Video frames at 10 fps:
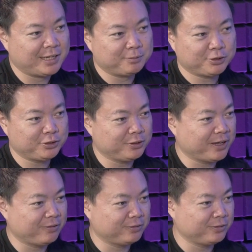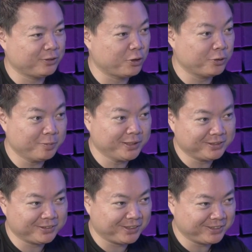I'm sure you have your own
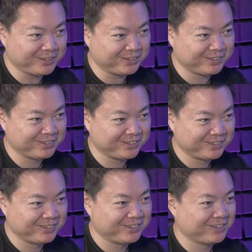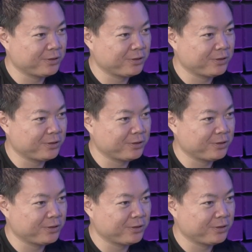opinions on it. Yeah.